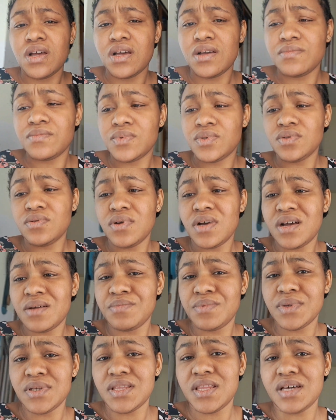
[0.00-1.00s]
I'm so
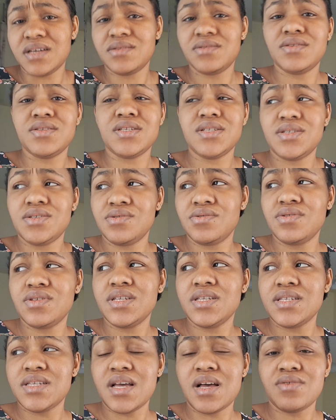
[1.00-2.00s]
happy that the sun
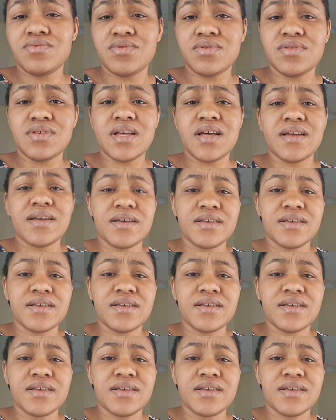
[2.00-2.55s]
is out so that